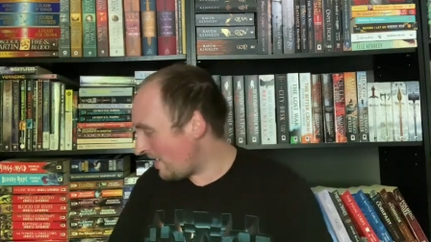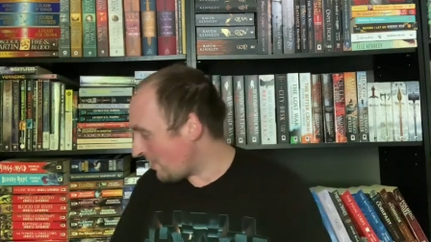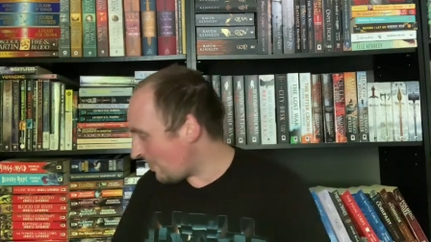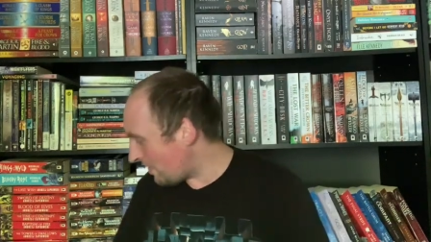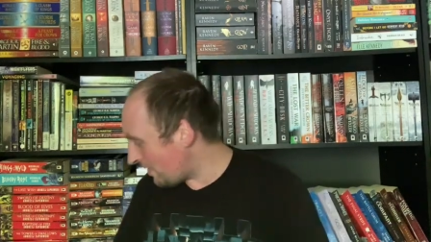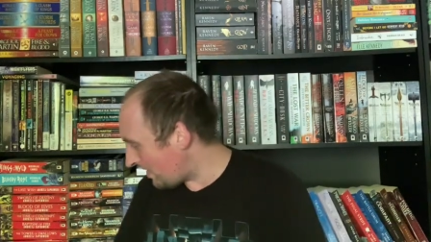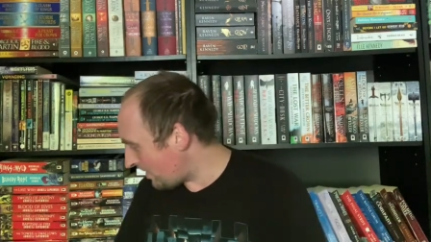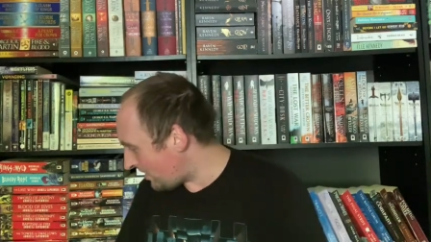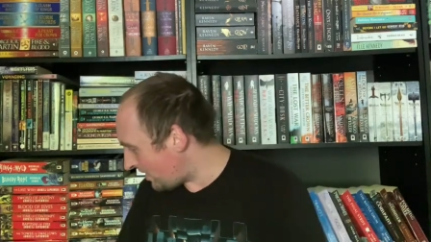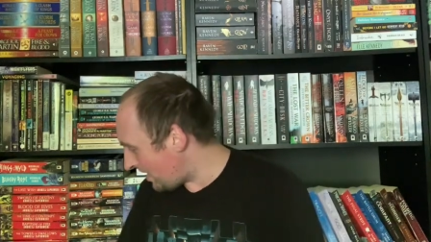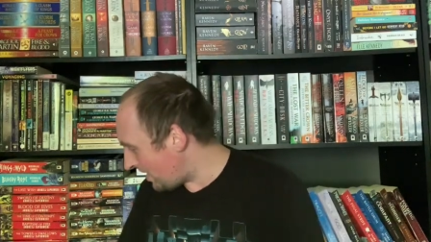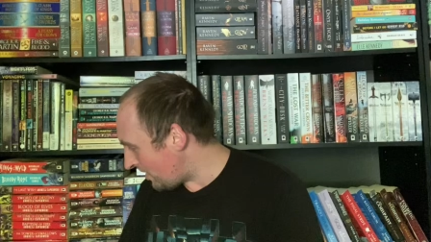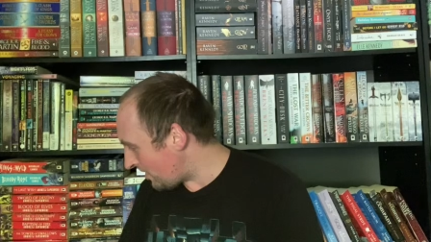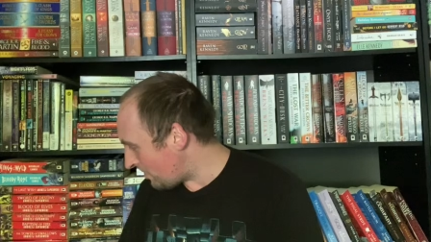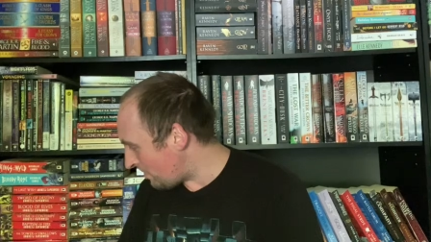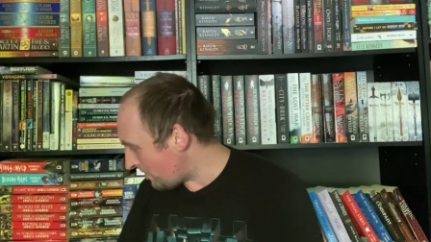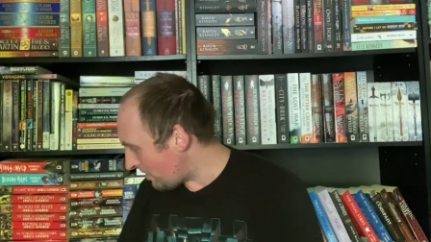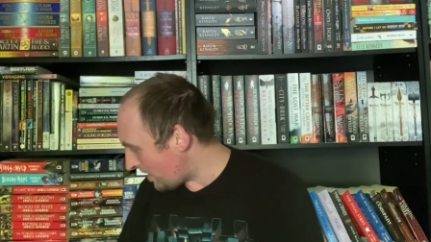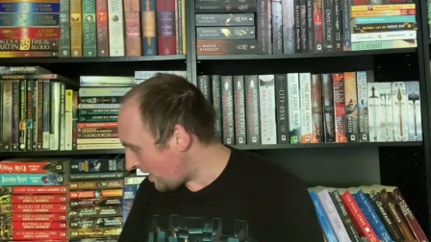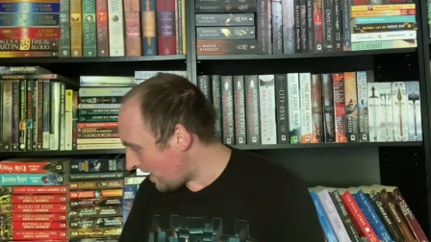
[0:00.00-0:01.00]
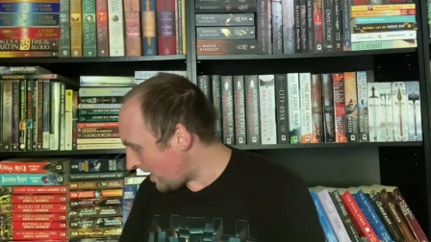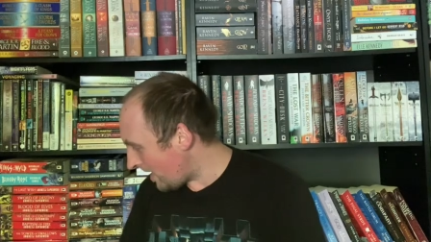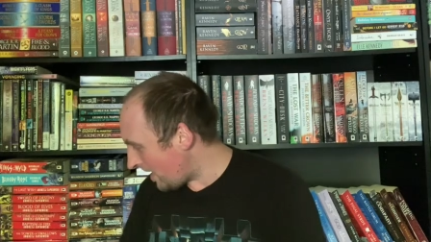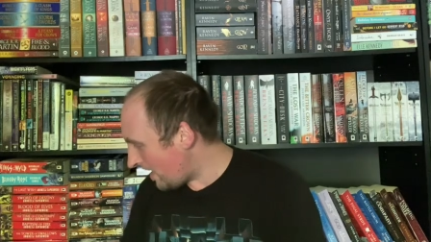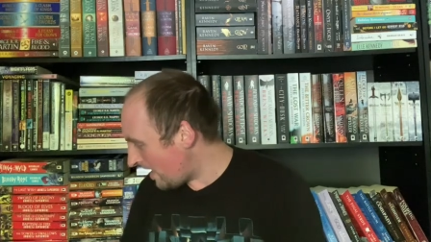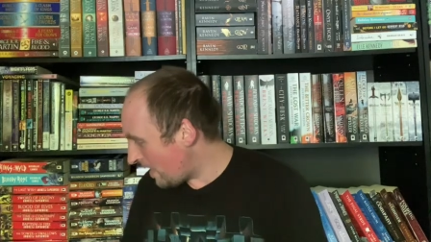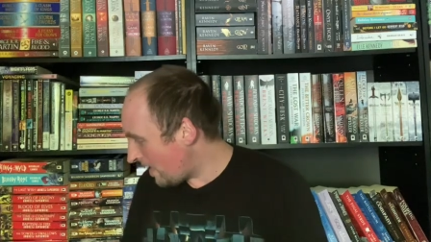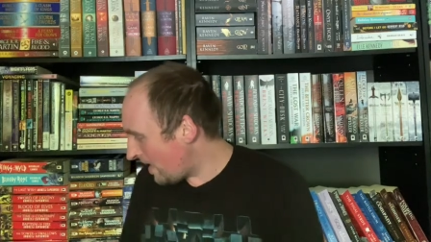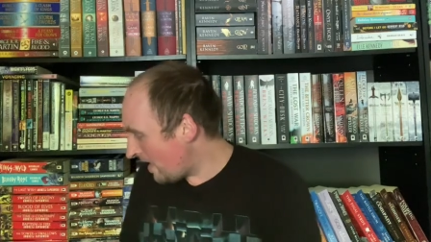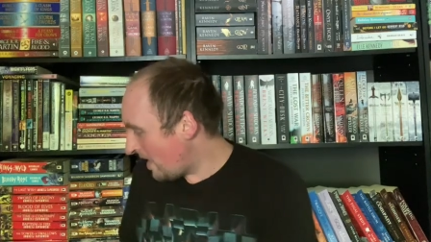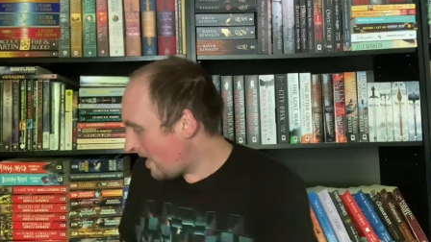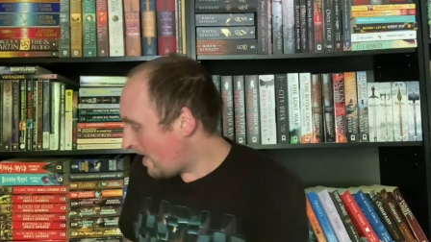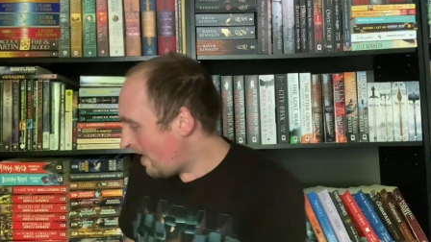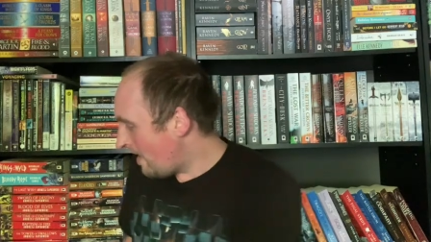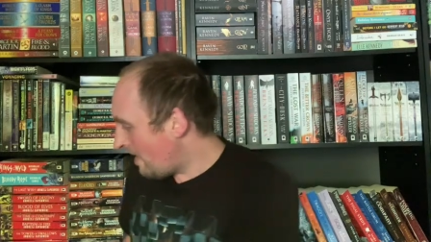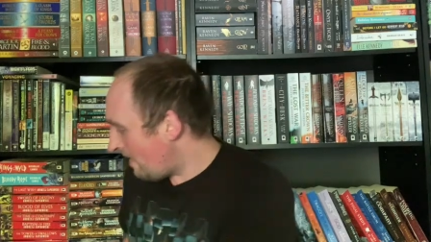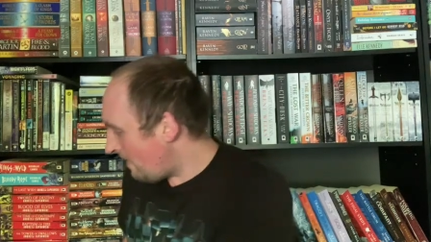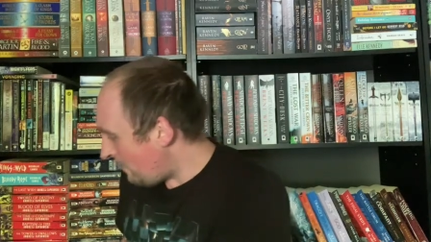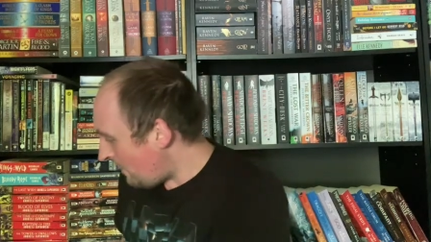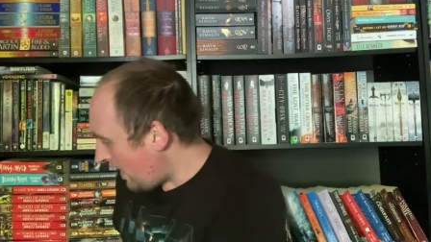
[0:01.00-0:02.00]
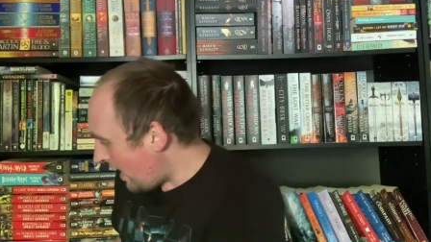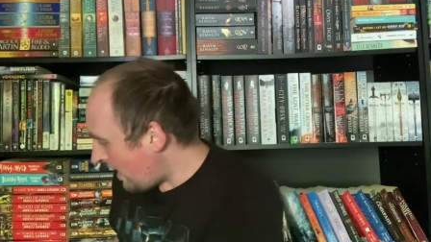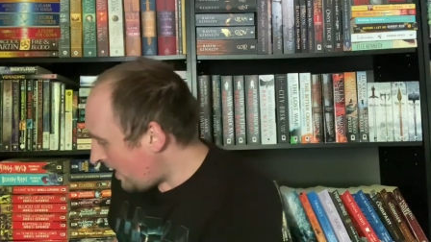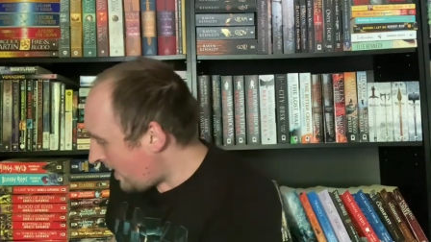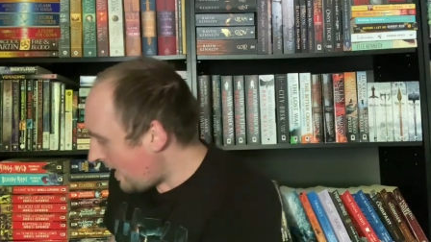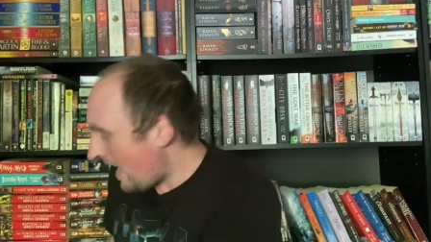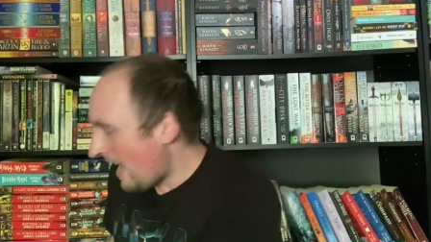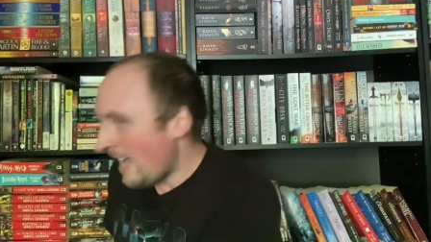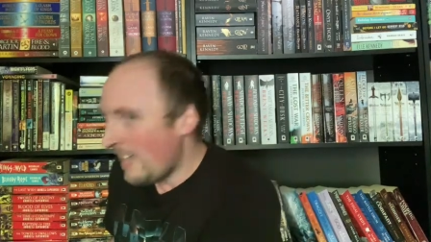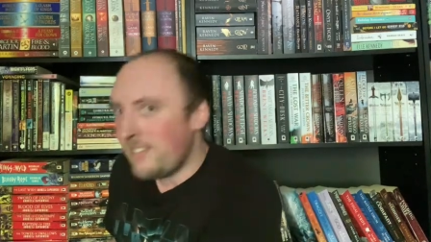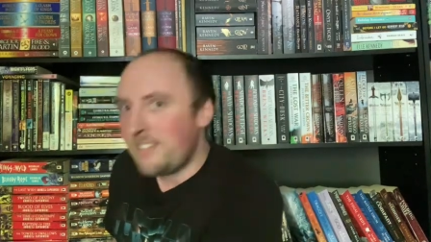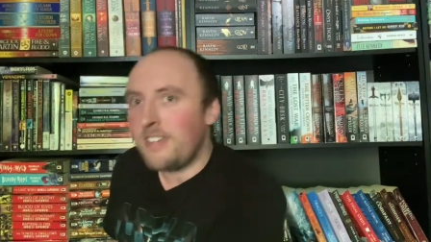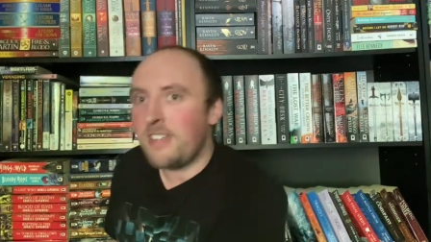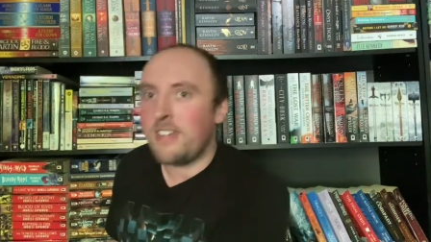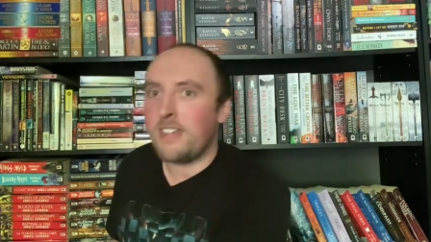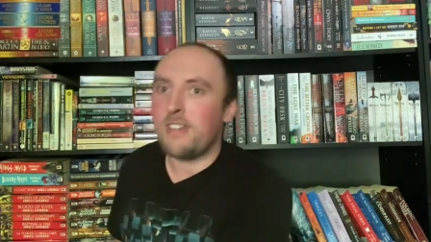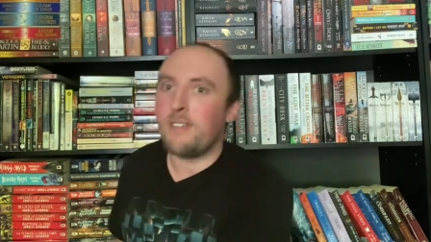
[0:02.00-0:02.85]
All the Sinners Bleed, fantastic.